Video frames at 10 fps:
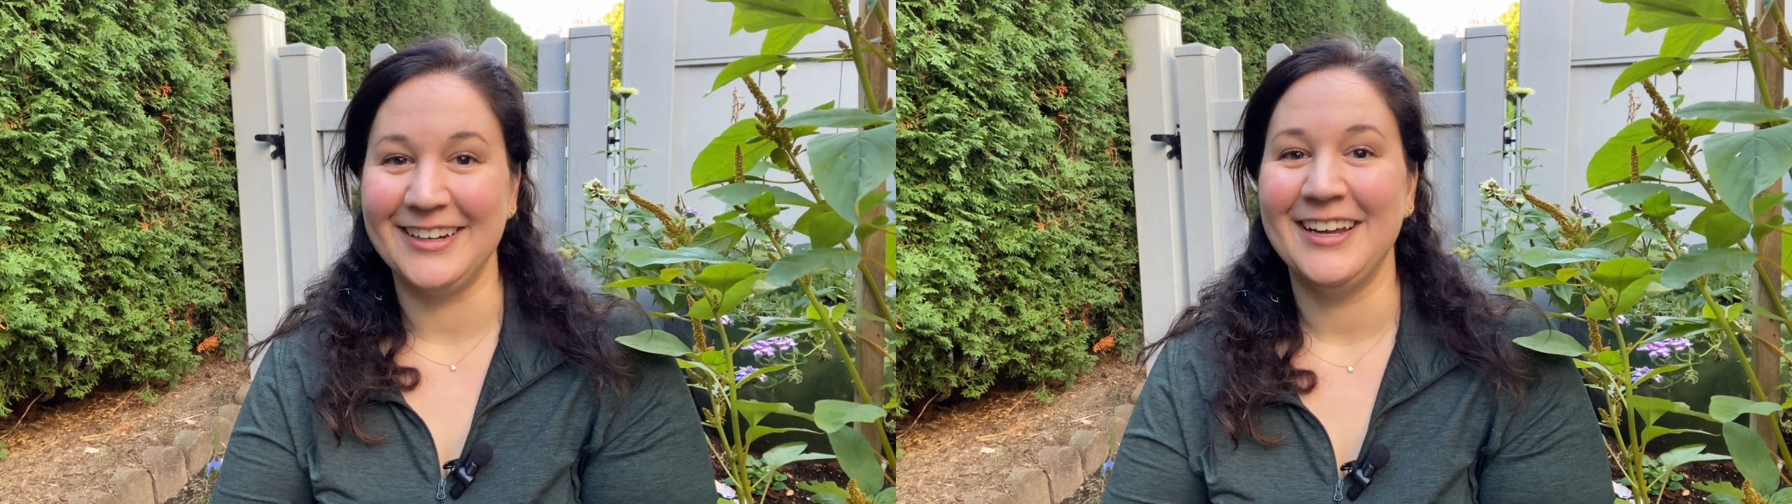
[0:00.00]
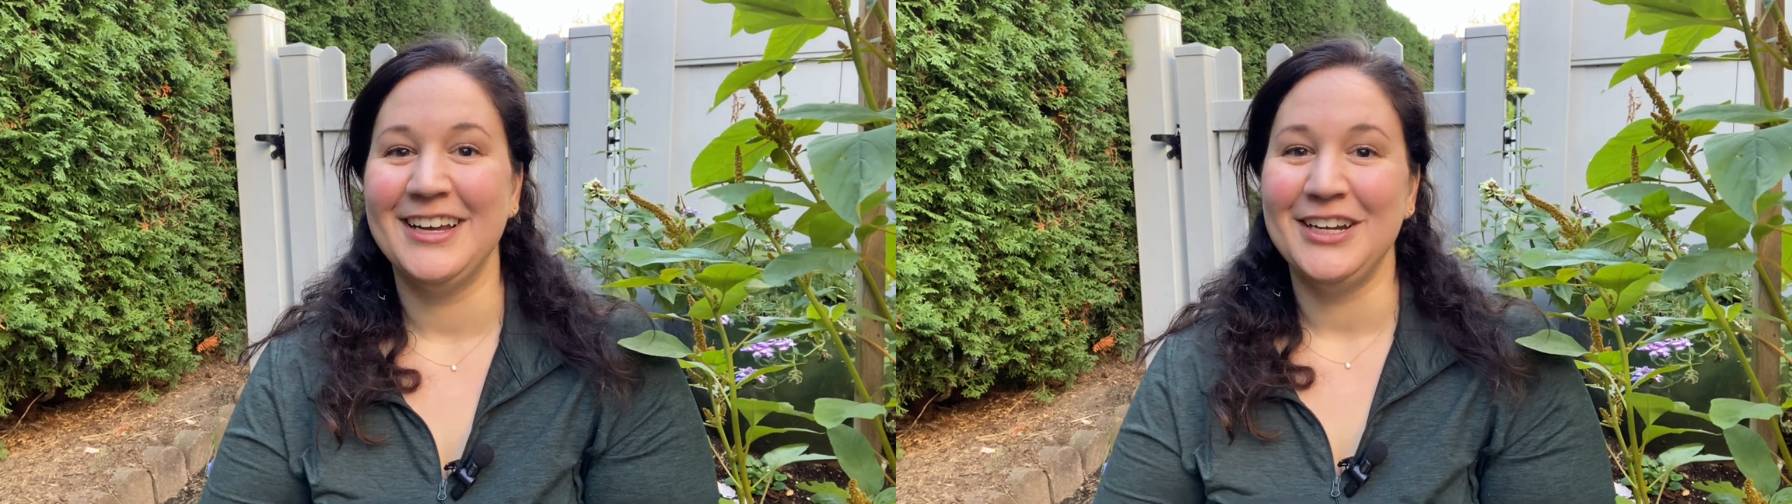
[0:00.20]

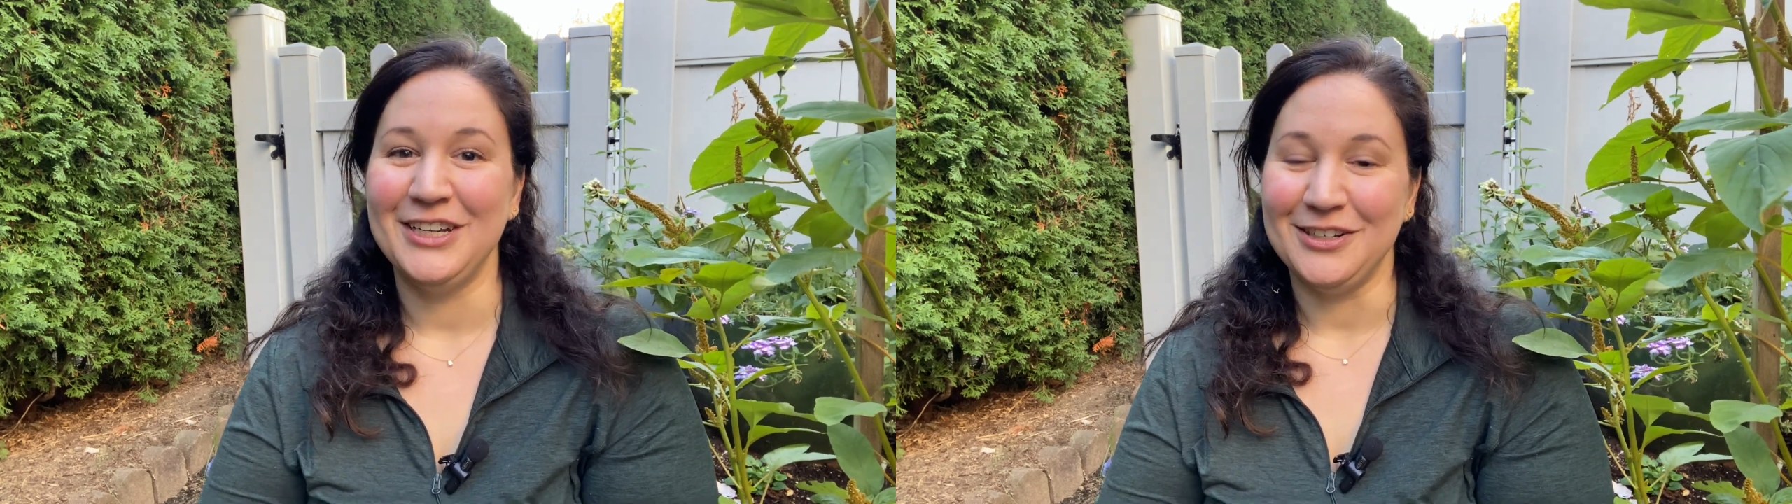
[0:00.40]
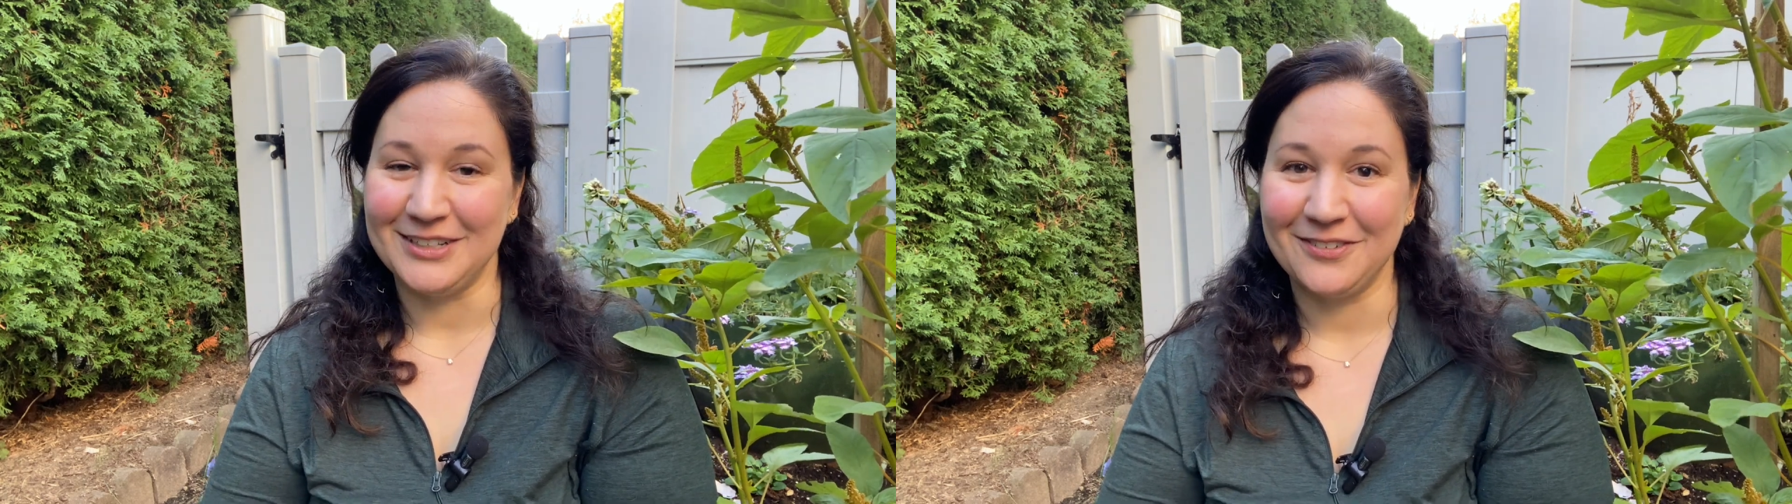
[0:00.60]

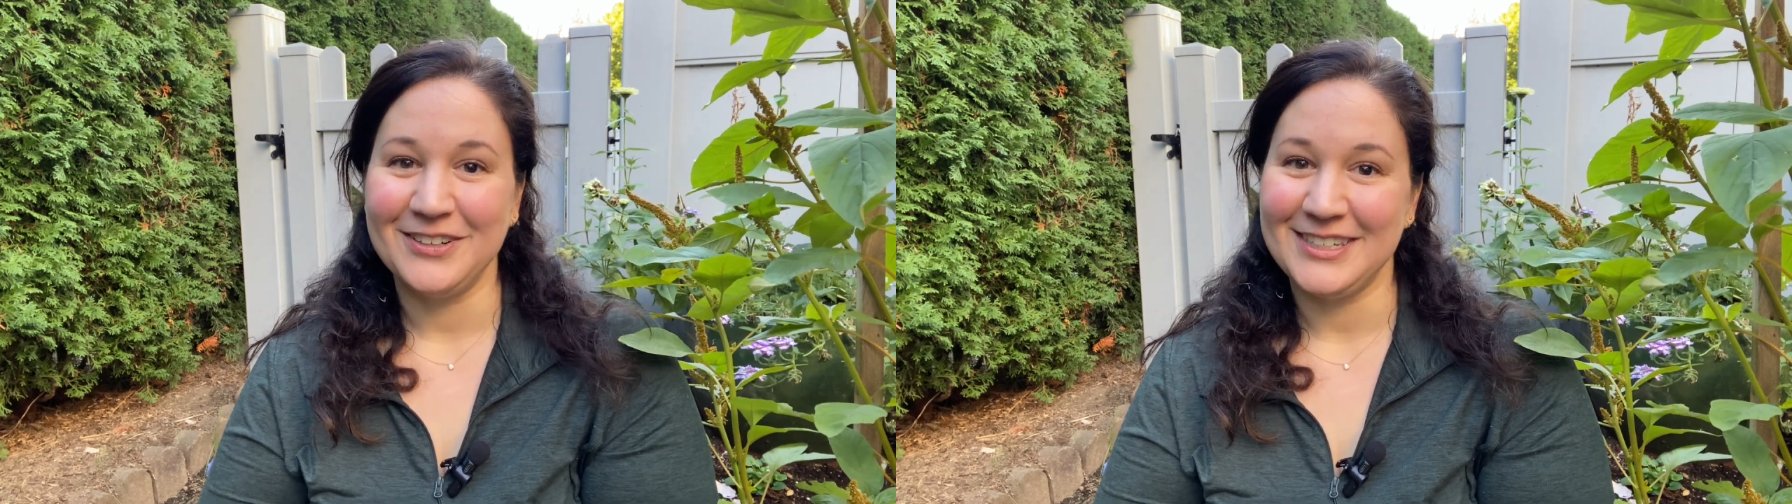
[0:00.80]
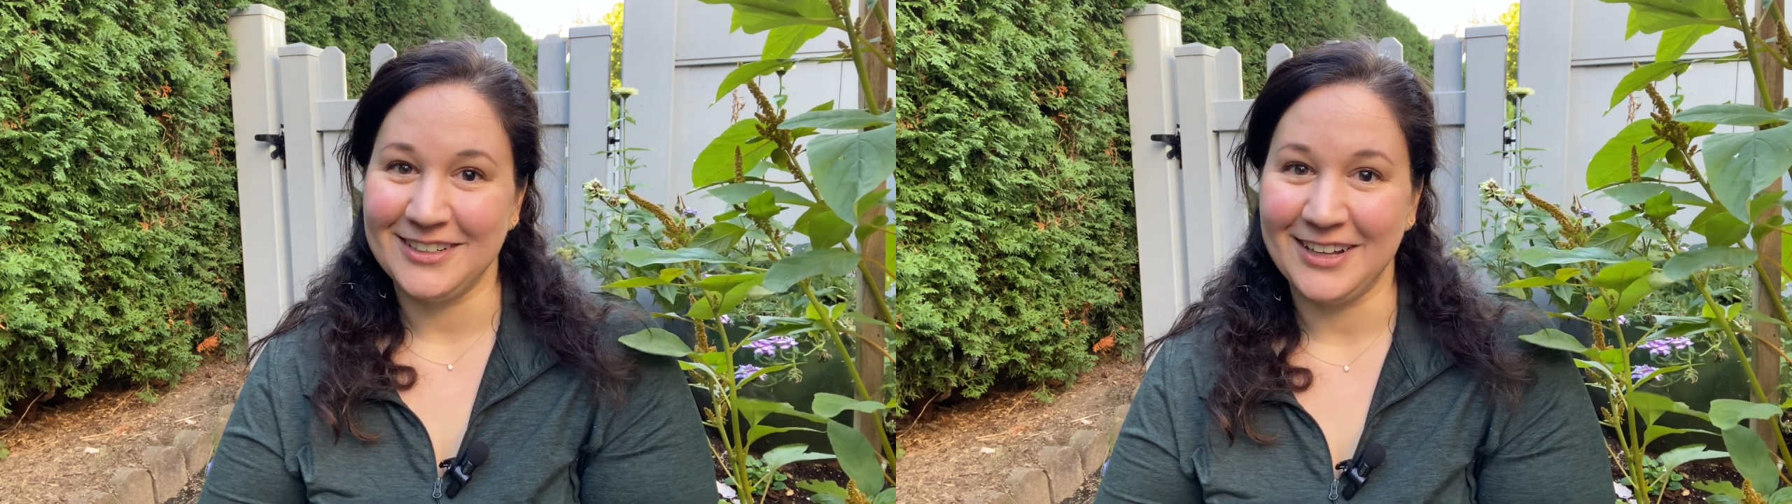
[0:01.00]
you definitely
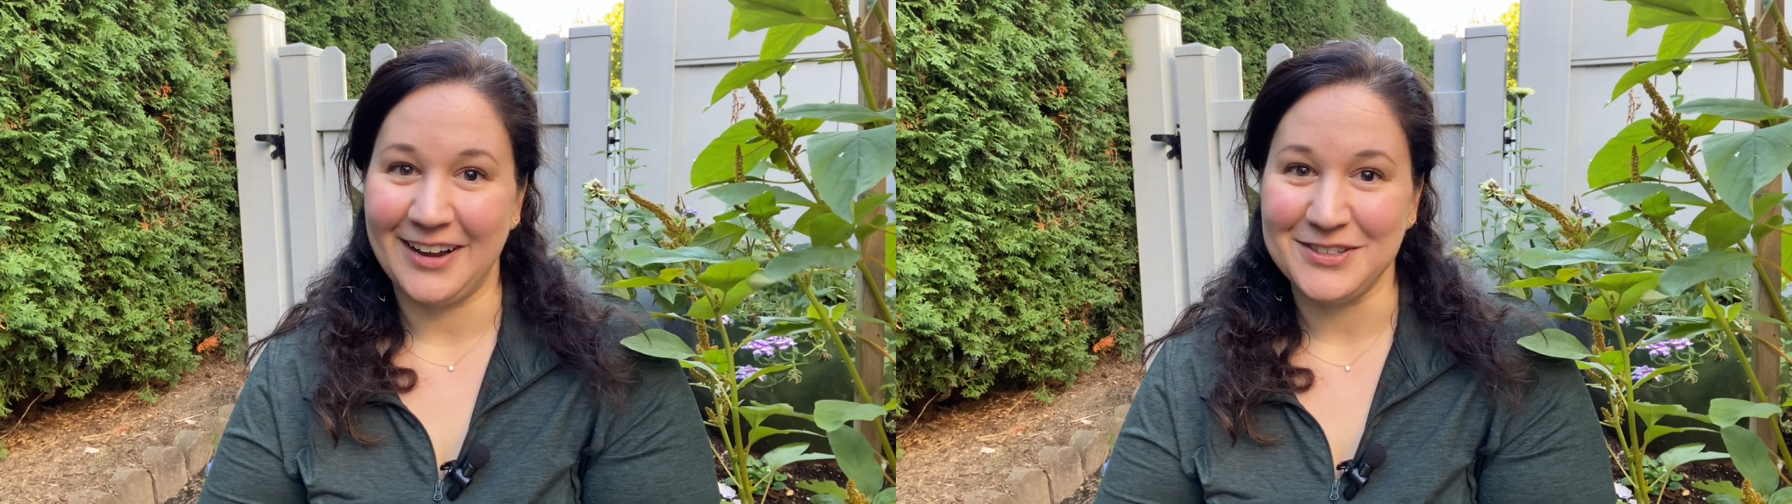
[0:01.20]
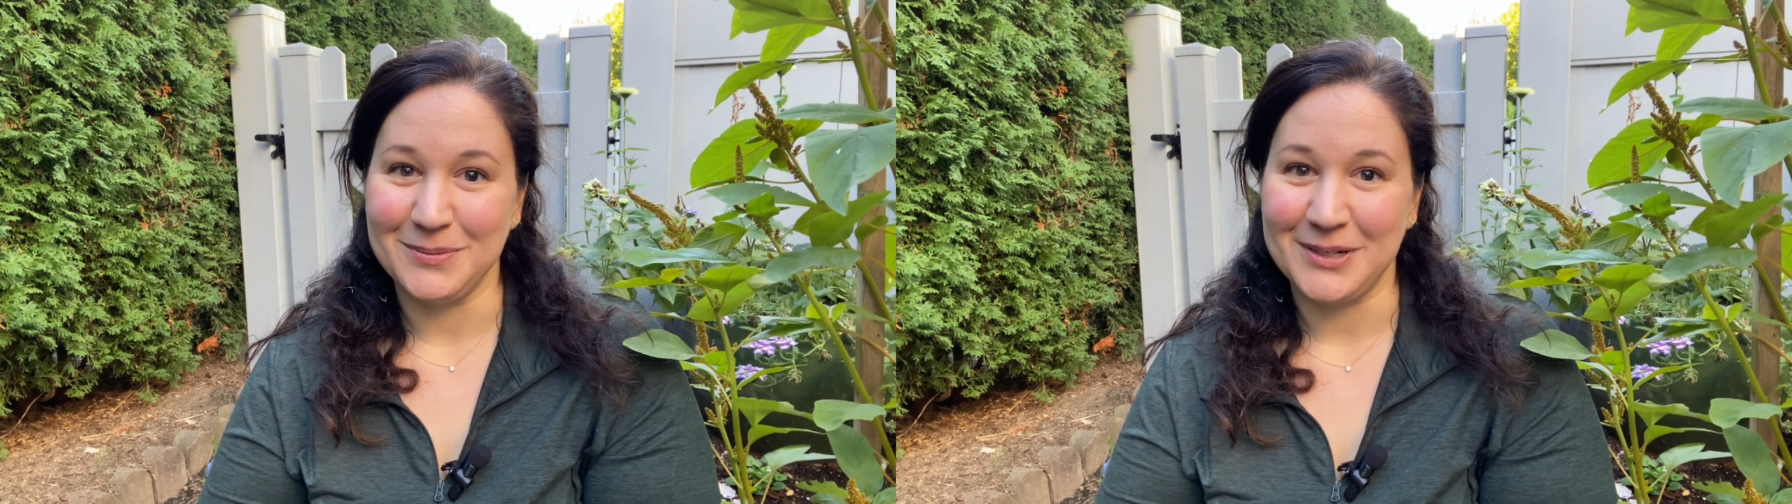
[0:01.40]
still
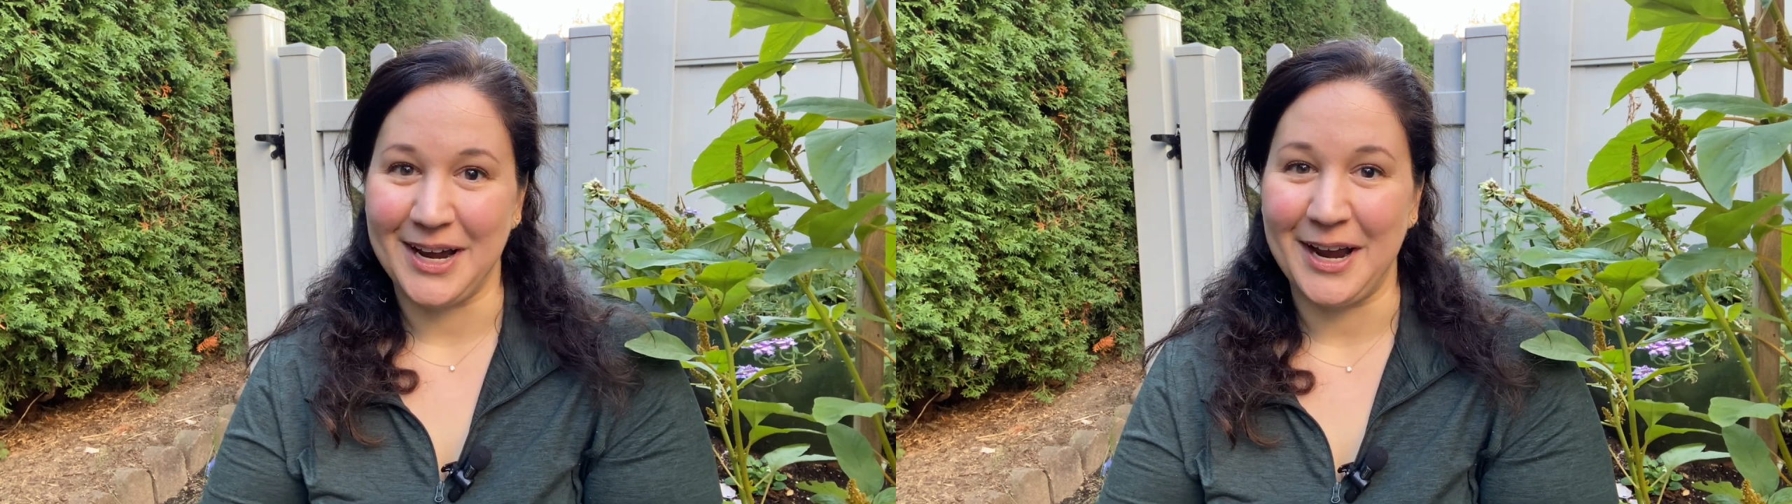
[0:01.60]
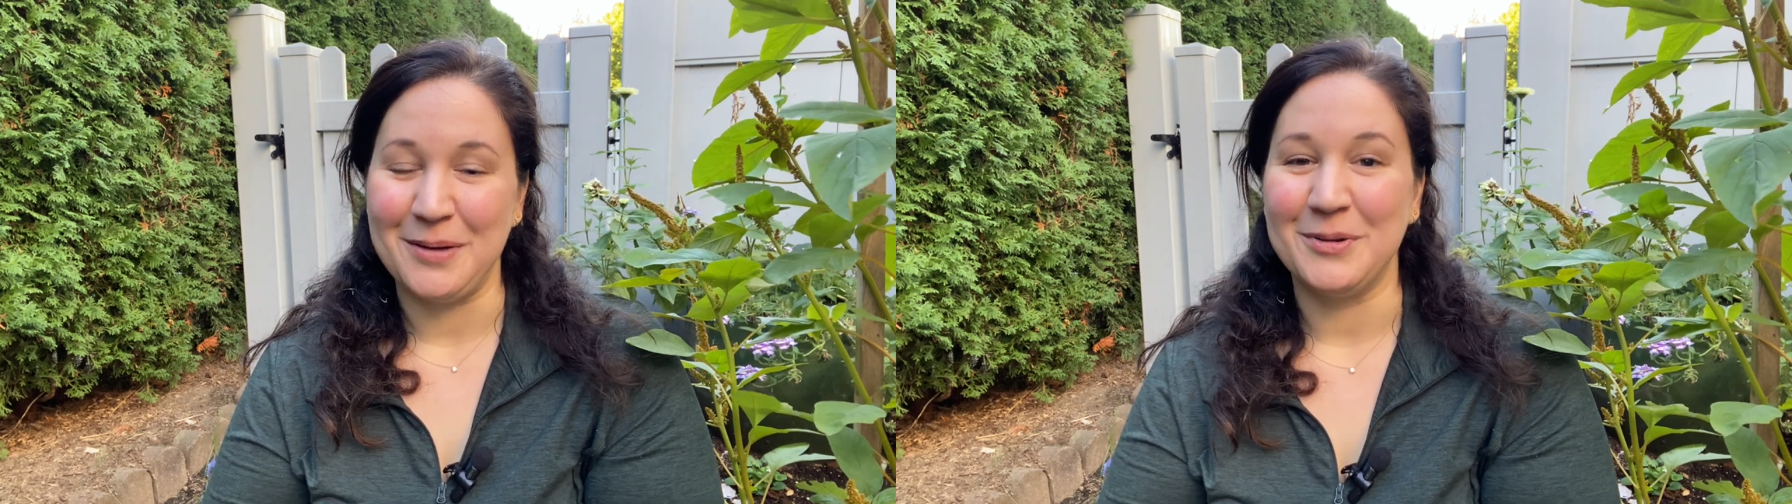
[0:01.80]
have some
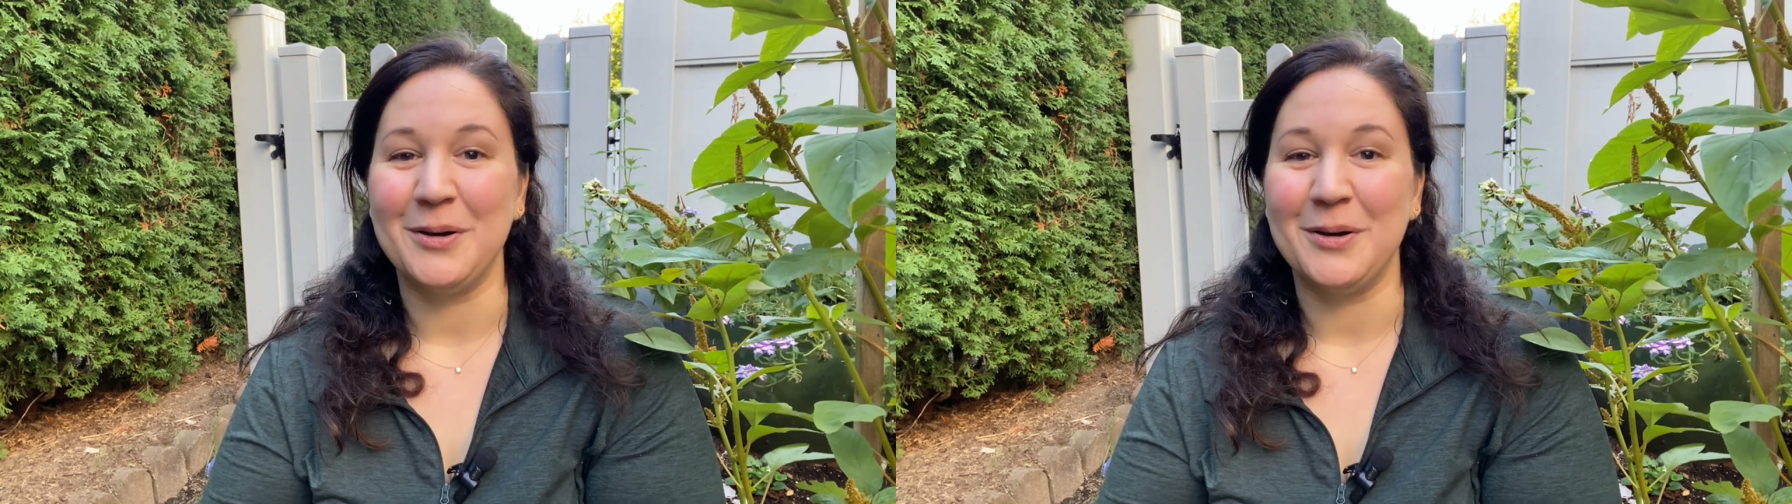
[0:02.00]
time.